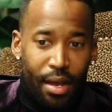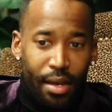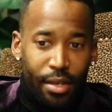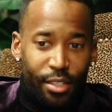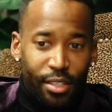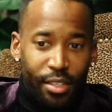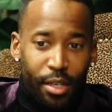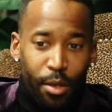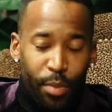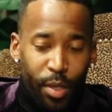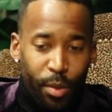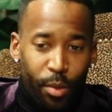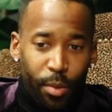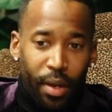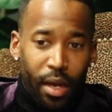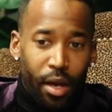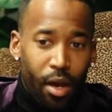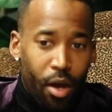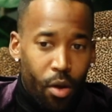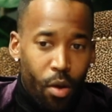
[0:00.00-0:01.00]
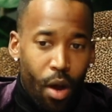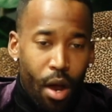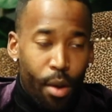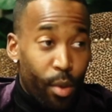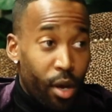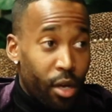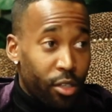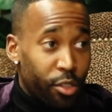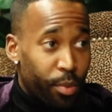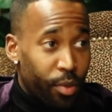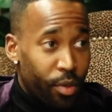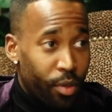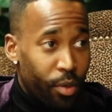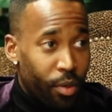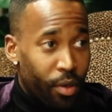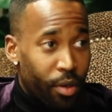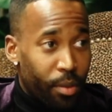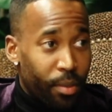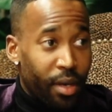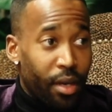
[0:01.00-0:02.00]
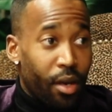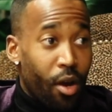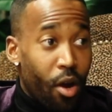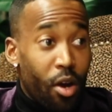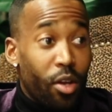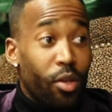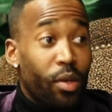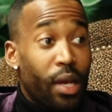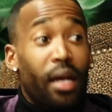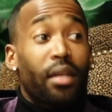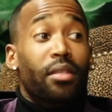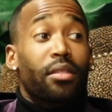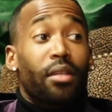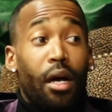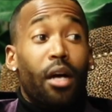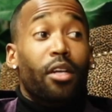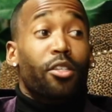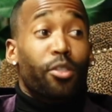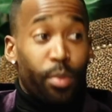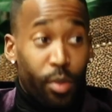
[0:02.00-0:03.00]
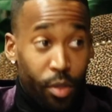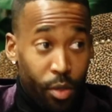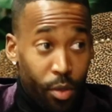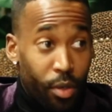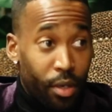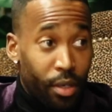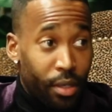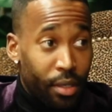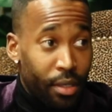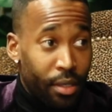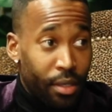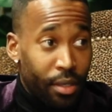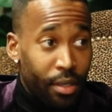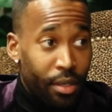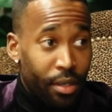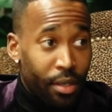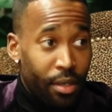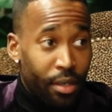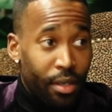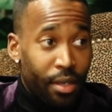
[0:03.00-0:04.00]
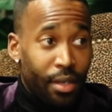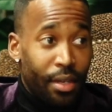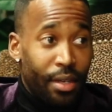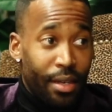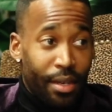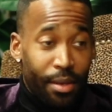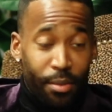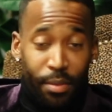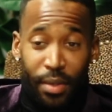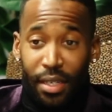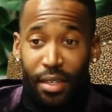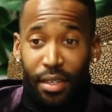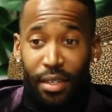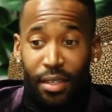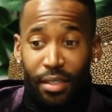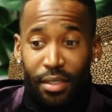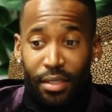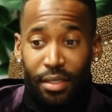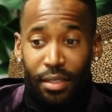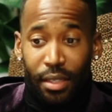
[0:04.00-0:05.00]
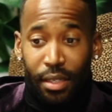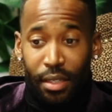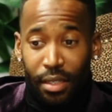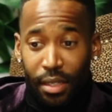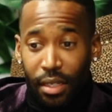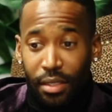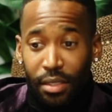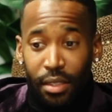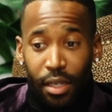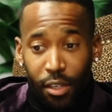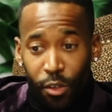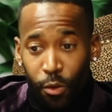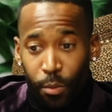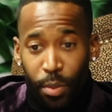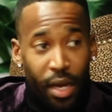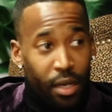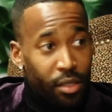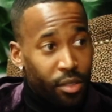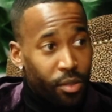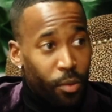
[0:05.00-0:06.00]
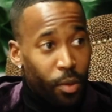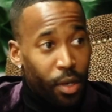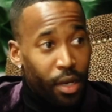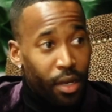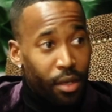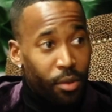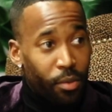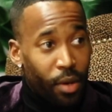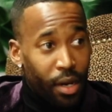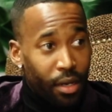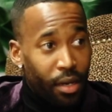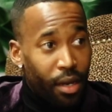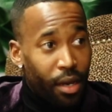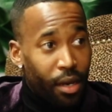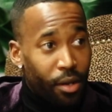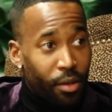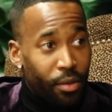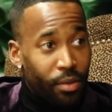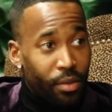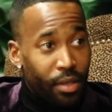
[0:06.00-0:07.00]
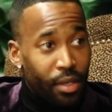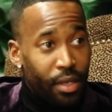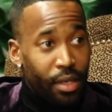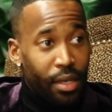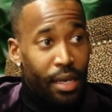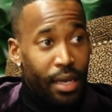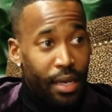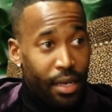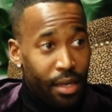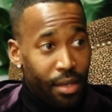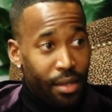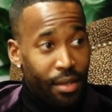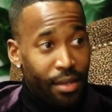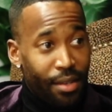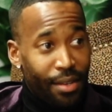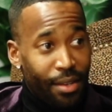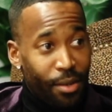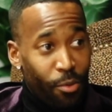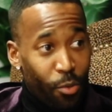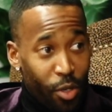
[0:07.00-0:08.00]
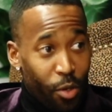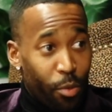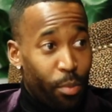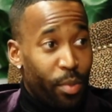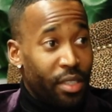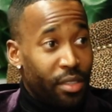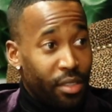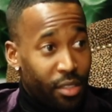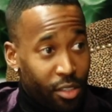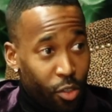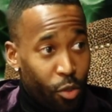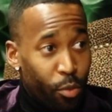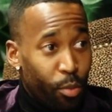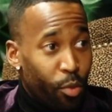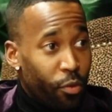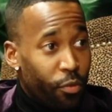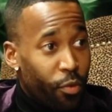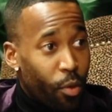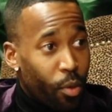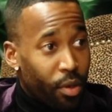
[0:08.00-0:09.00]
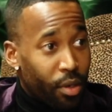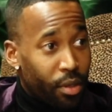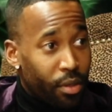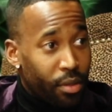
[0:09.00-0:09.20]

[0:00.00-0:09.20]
some people be like, oh, I'm an entrepreneur. I'm like, are you actually an entrepreneur? Because let's say you pass away right now, will your business still move forward?